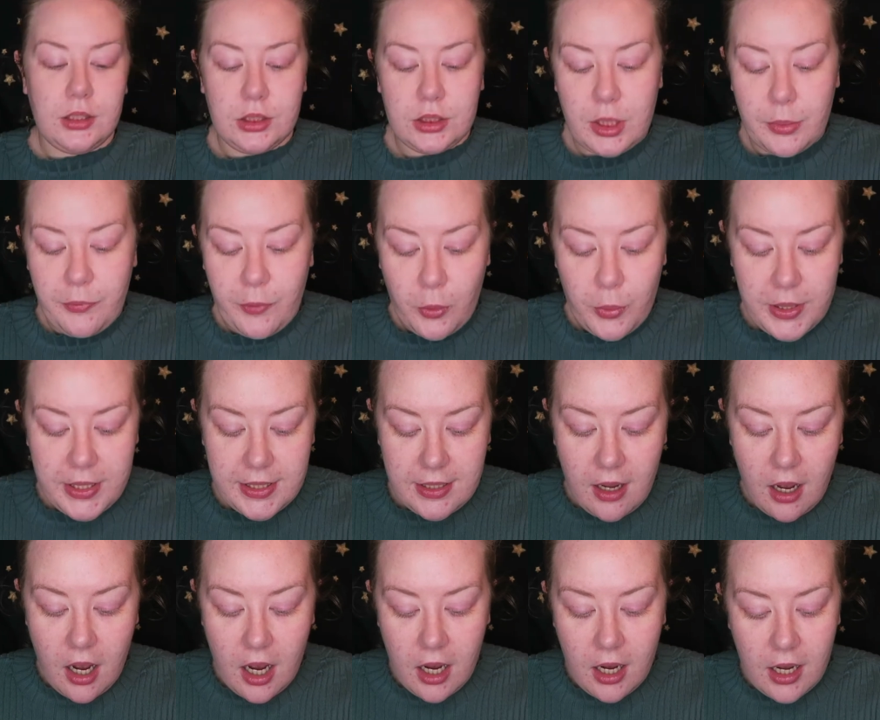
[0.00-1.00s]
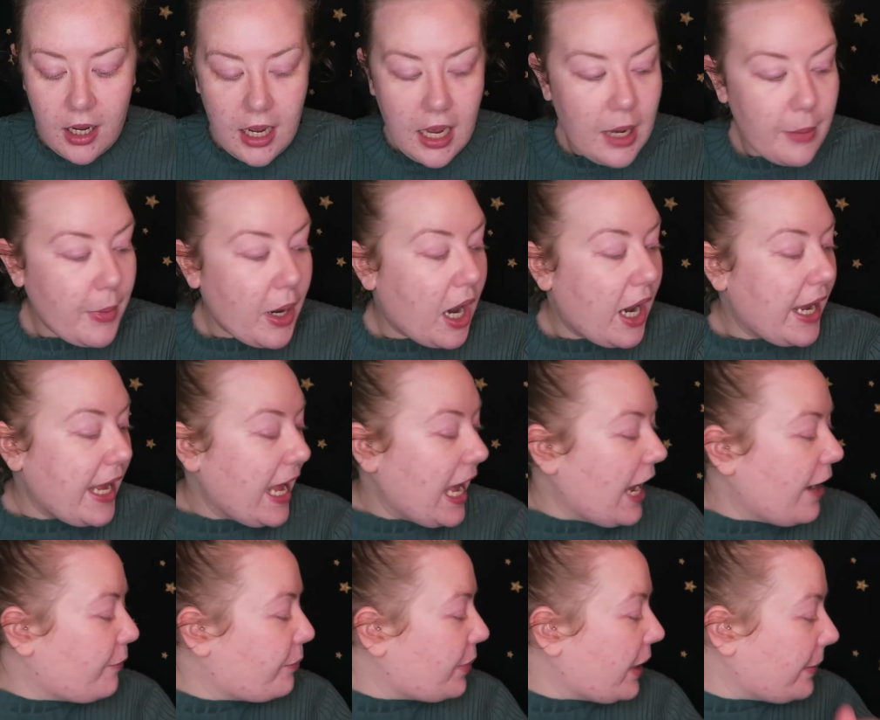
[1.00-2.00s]
So before we start, um, I
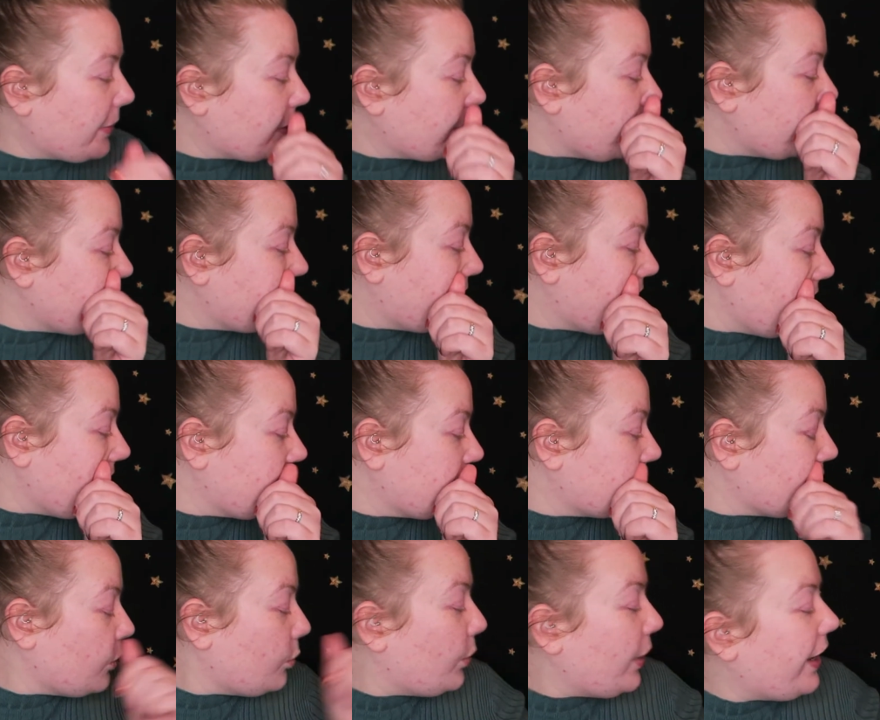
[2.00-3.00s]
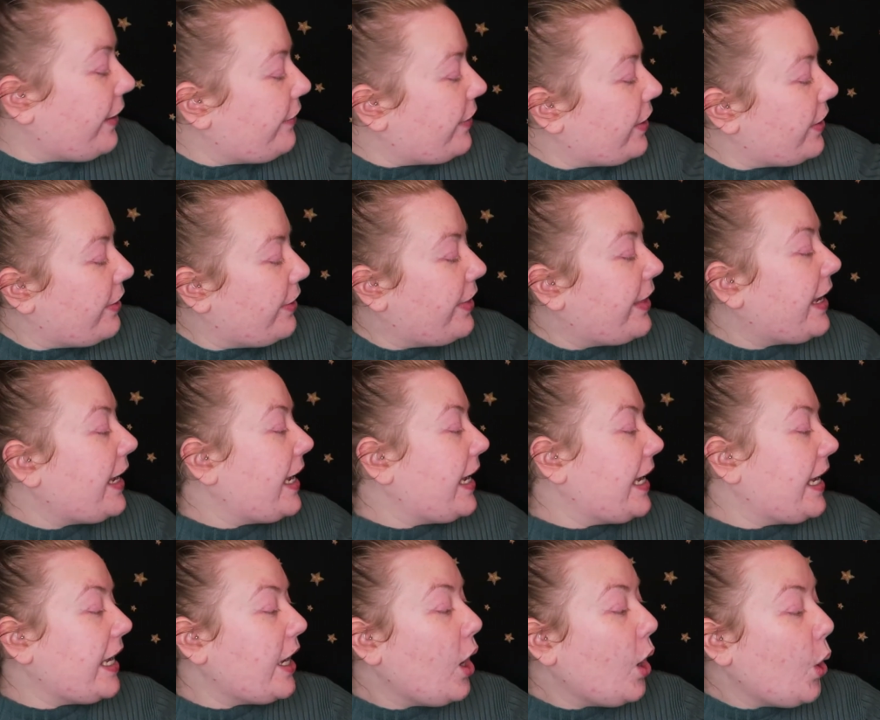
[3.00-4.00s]
have prepped my face with
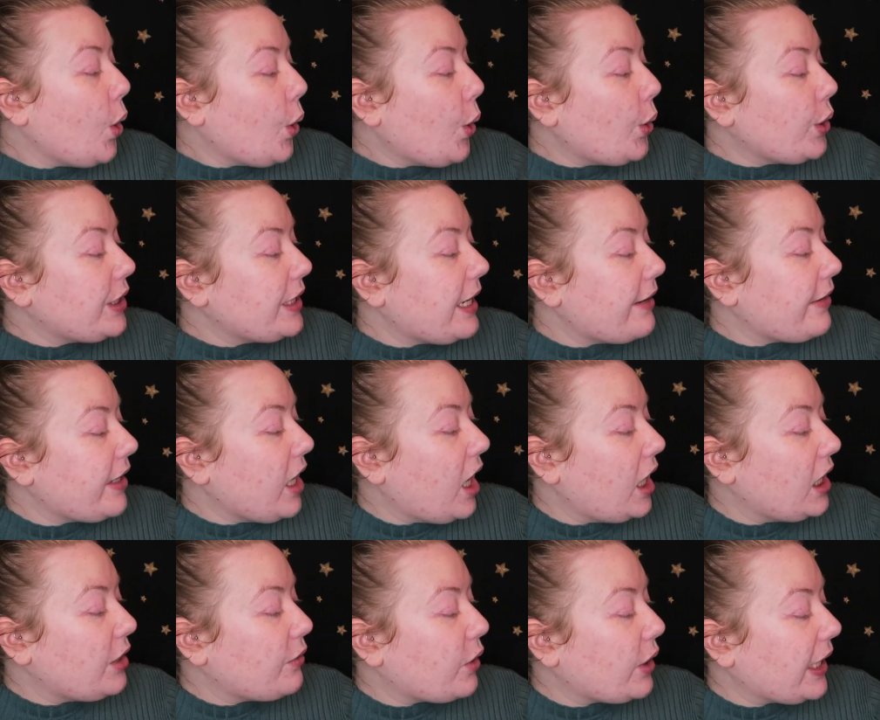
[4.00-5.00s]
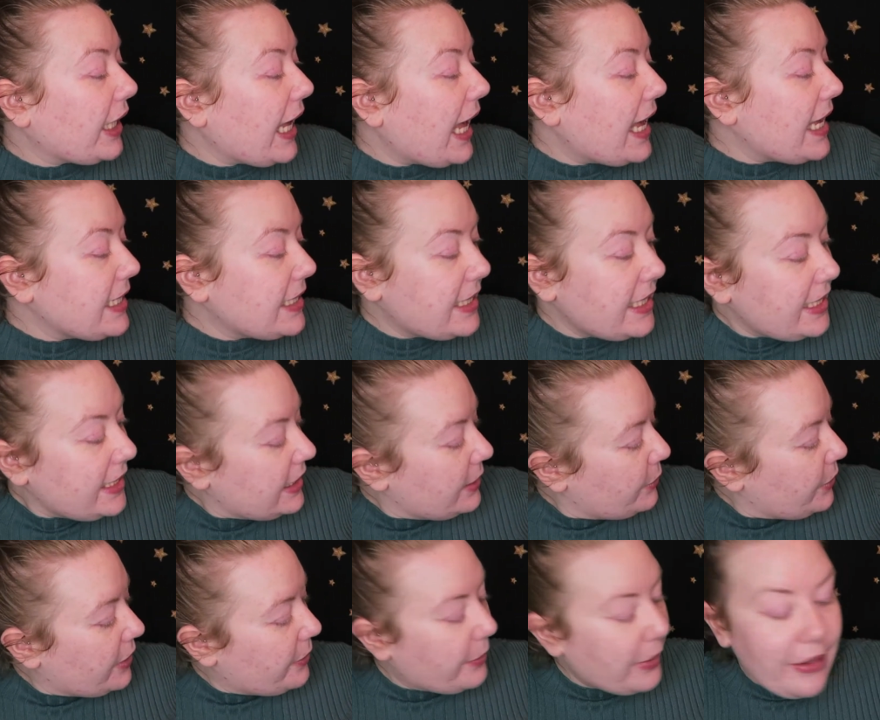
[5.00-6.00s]
the Ordinary Hyaluronic Acid
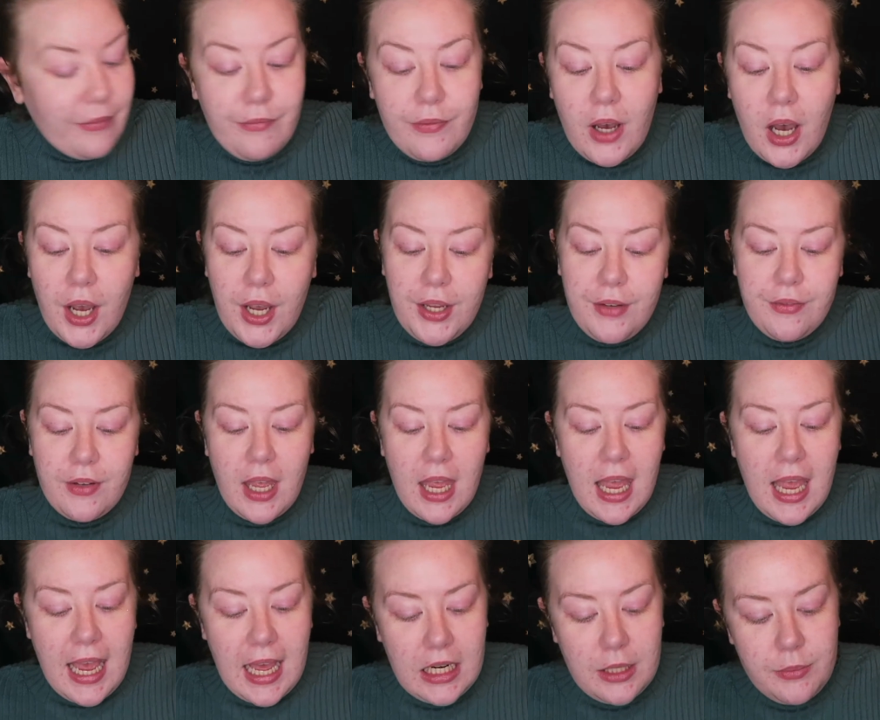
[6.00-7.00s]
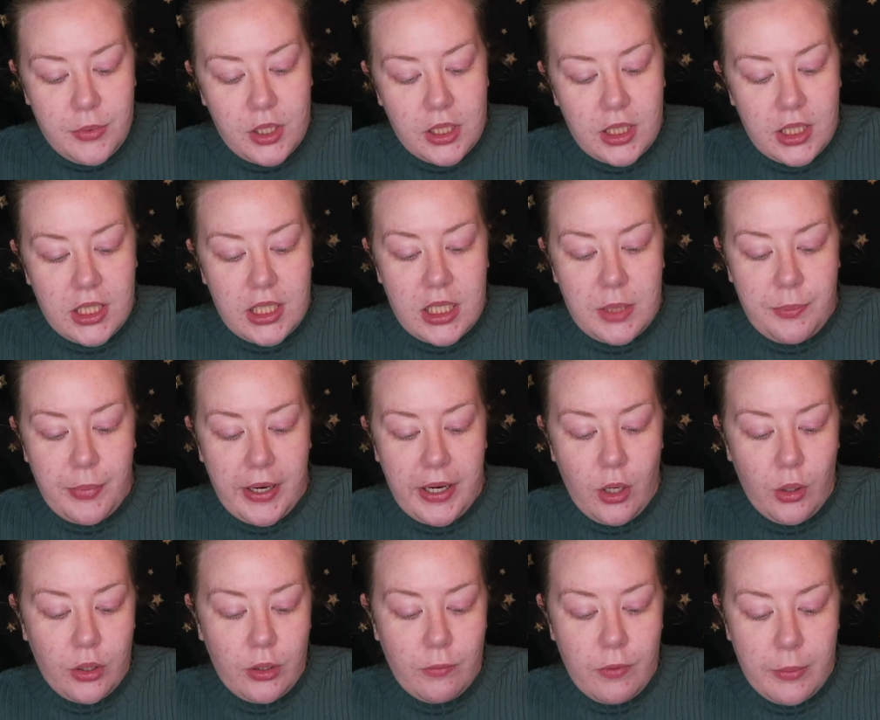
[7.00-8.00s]
with B5, and I'm just gonna spray
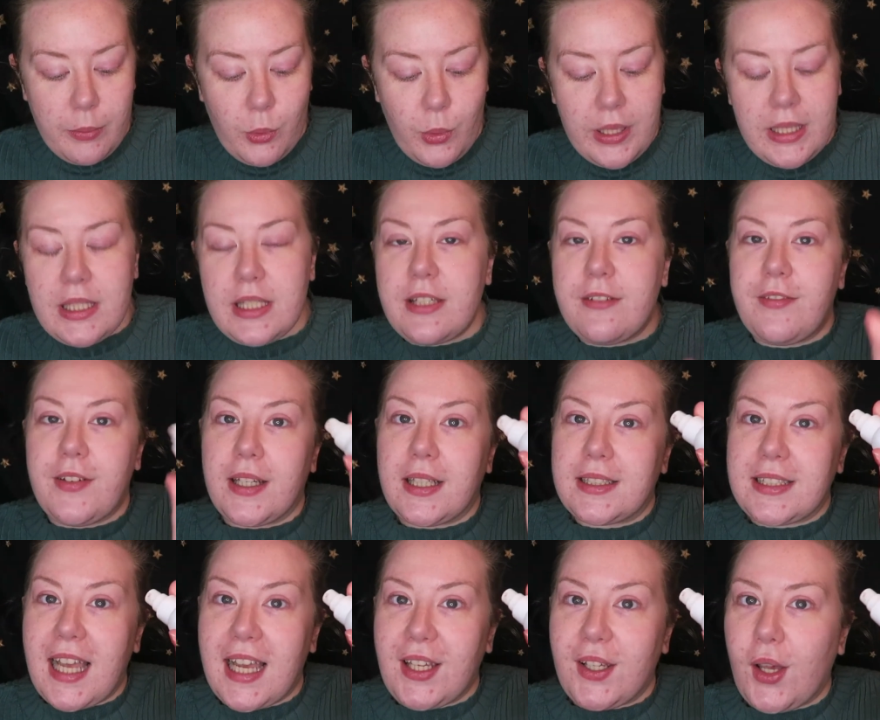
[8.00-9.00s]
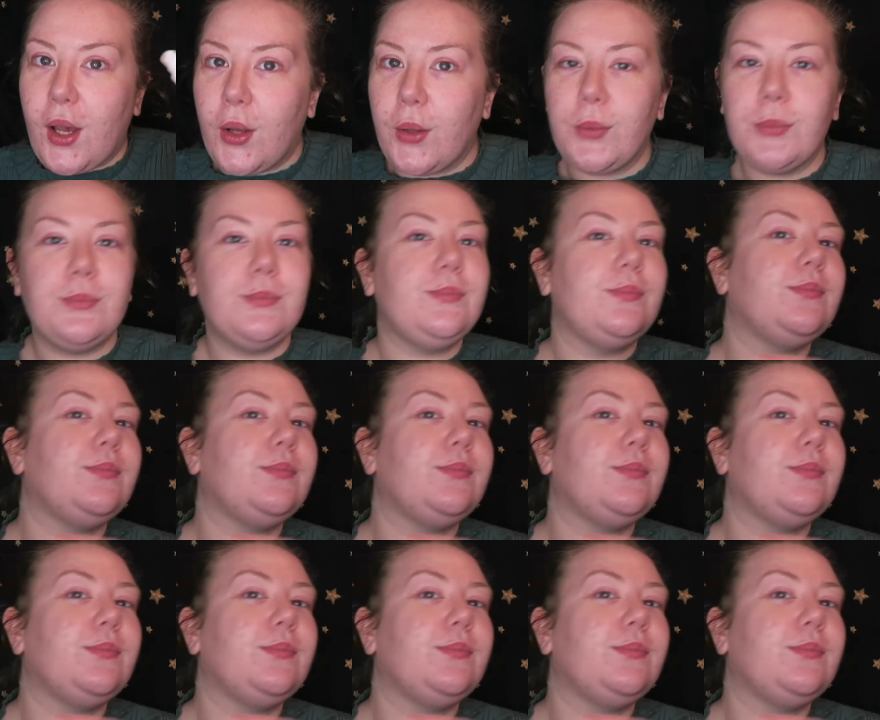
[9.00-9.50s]
it on the Rimmel Instafix and go.